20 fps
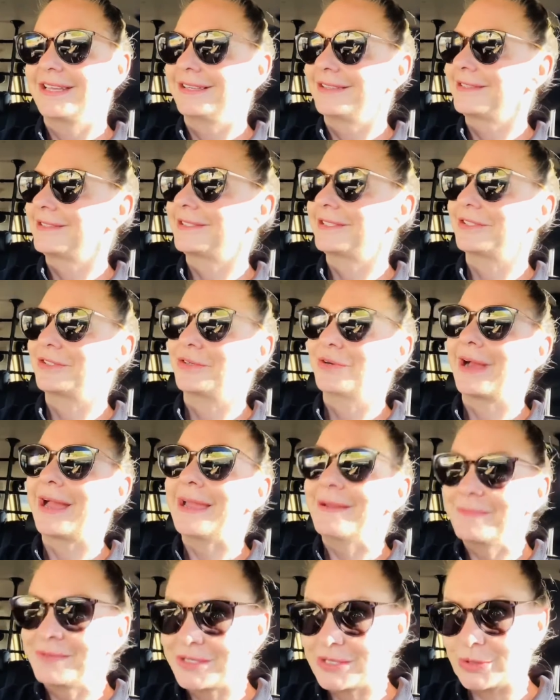So
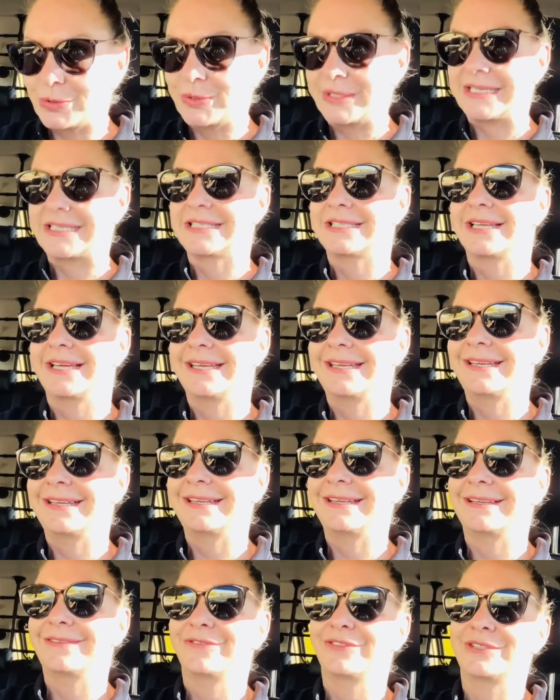I'm so
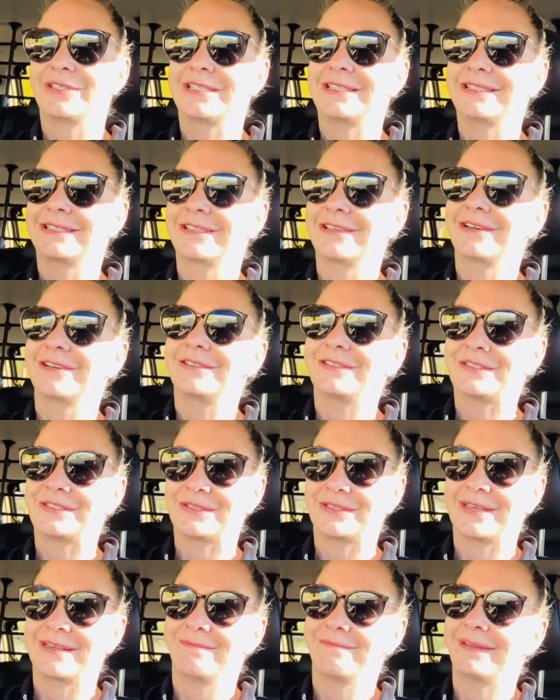excited for these girls to
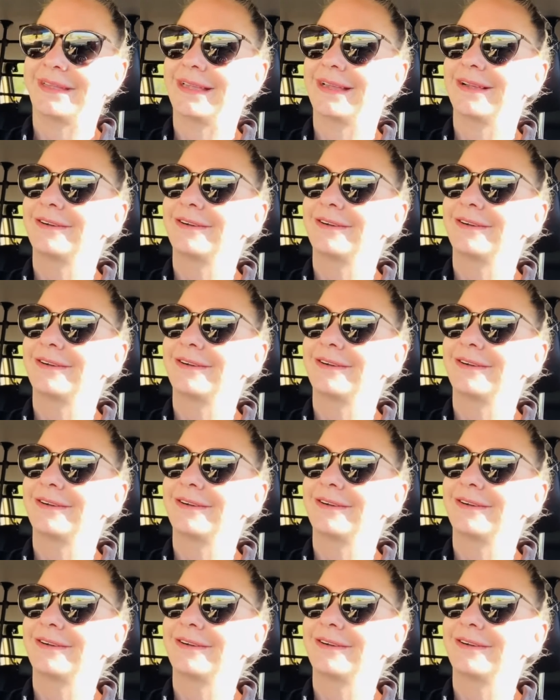come back.